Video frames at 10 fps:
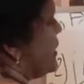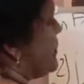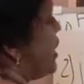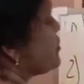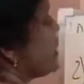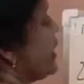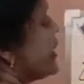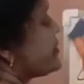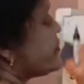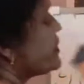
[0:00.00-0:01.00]
about,
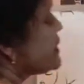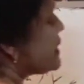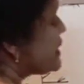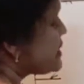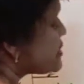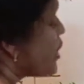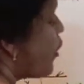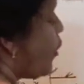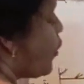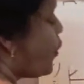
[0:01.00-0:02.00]
it will release
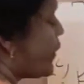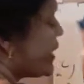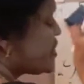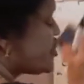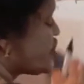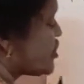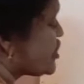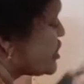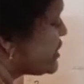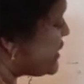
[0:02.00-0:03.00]
OH
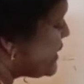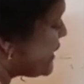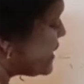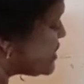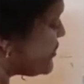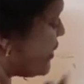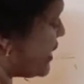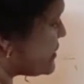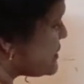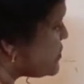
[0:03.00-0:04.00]
negative
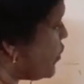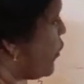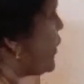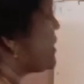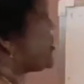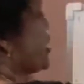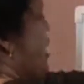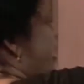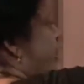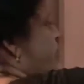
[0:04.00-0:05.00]
ions. OH.
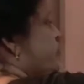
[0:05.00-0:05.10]
Now